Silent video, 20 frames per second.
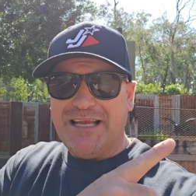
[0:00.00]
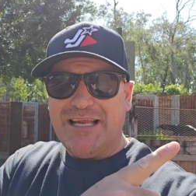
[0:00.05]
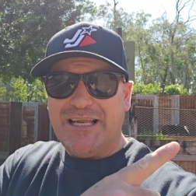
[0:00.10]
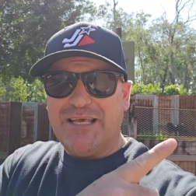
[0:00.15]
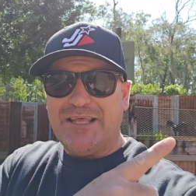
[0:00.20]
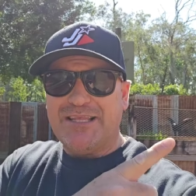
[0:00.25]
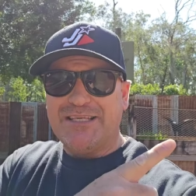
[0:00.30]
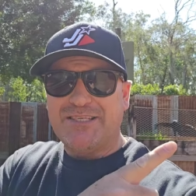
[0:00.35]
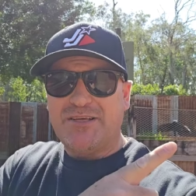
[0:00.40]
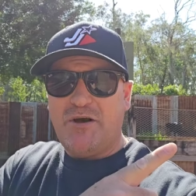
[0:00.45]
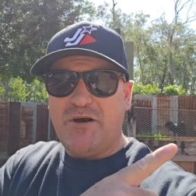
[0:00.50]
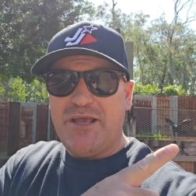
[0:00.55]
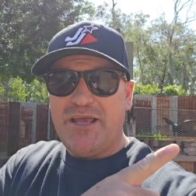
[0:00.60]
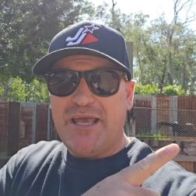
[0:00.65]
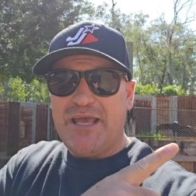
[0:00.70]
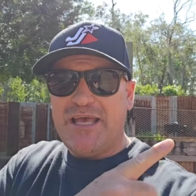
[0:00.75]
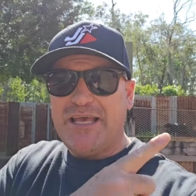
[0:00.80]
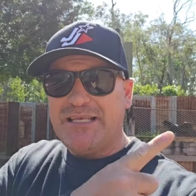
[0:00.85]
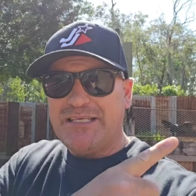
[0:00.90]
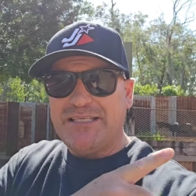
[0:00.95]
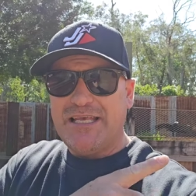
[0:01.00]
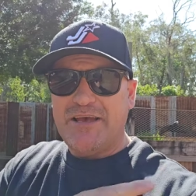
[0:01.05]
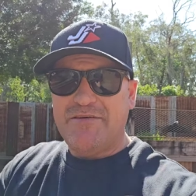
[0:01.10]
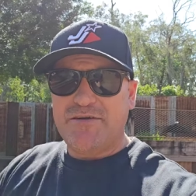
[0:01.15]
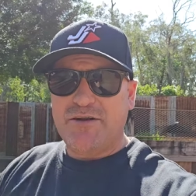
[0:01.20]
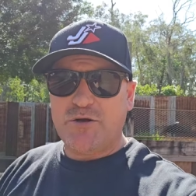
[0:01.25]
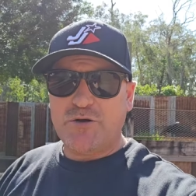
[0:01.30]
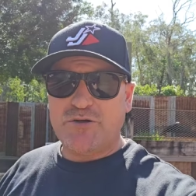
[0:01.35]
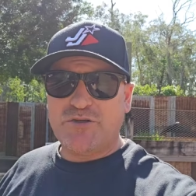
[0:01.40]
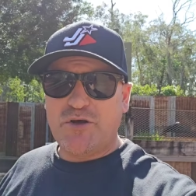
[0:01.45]
Look at this guy here, he's having
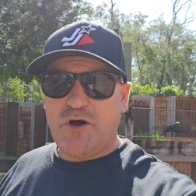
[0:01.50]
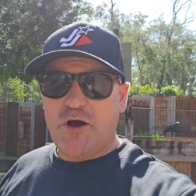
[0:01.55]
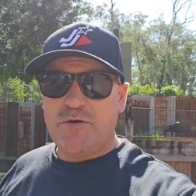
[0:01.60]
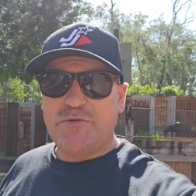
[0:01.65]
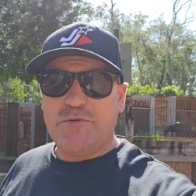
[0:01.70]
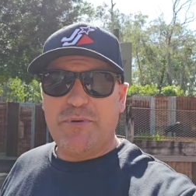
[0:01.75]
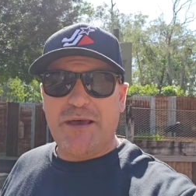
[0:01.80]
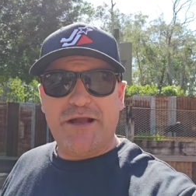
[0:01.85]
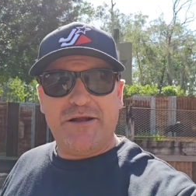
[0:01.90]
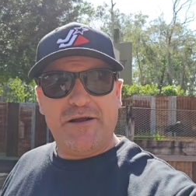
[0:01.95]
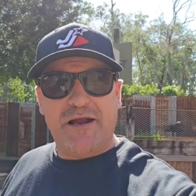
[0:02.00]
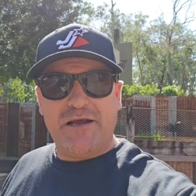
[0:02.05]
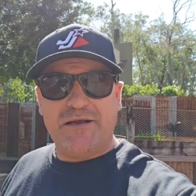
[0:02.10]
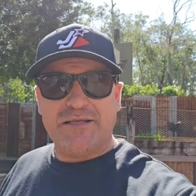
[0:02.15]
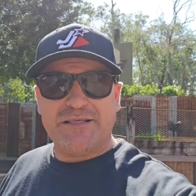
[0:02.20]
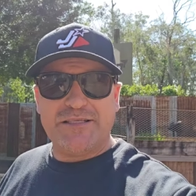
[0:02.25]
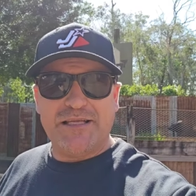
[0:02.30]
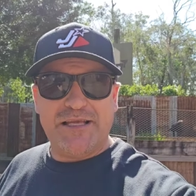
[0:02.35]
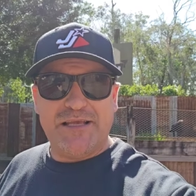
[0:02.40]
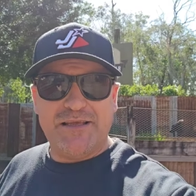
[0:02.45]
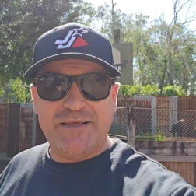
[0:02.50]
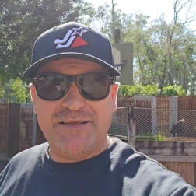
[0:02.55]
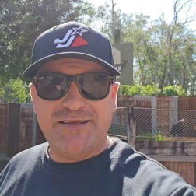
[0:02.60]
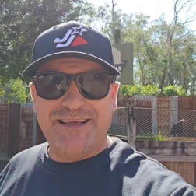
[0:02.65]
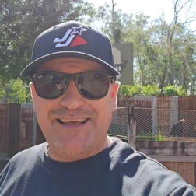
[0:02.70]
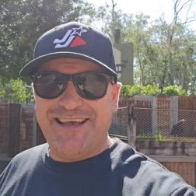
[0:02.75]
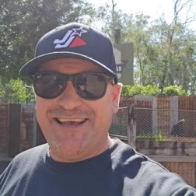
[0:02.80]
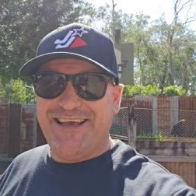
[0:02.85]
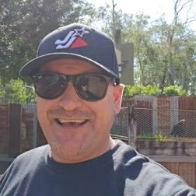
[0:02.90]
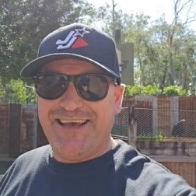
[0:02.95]
a good time in the background, isn't
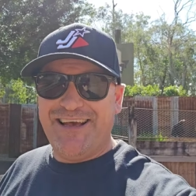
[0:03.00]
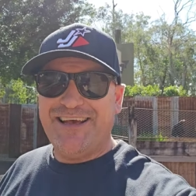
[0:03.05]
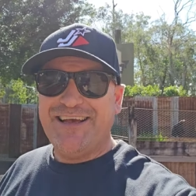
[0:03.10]
he?